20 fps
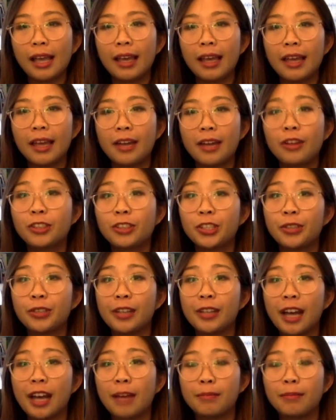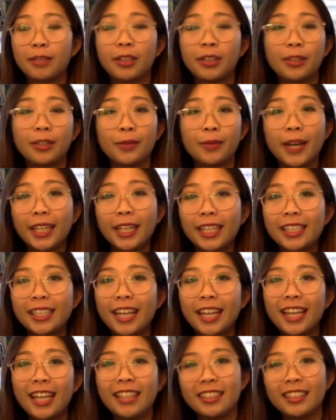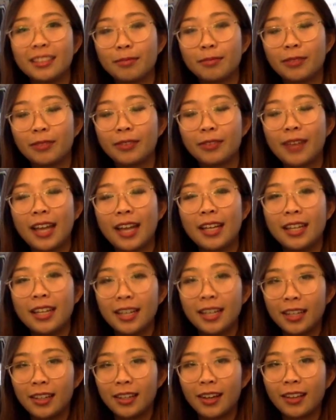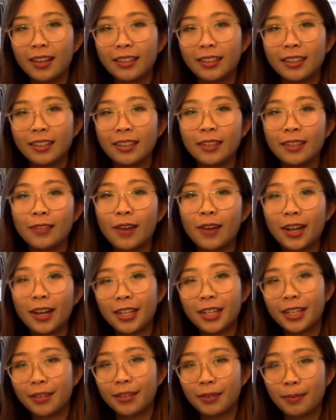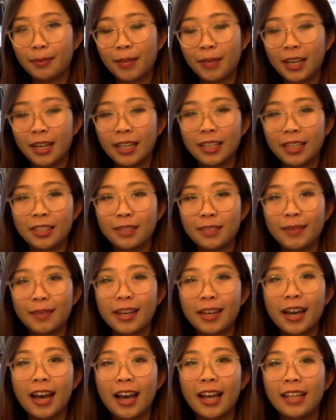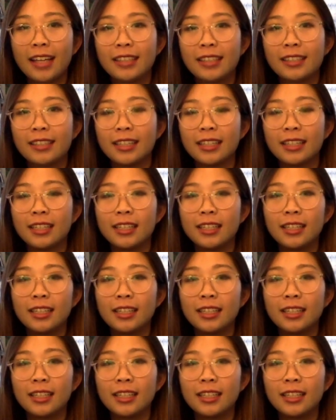and also it helped on the rainy days prevent all the water from getting into my eyes, and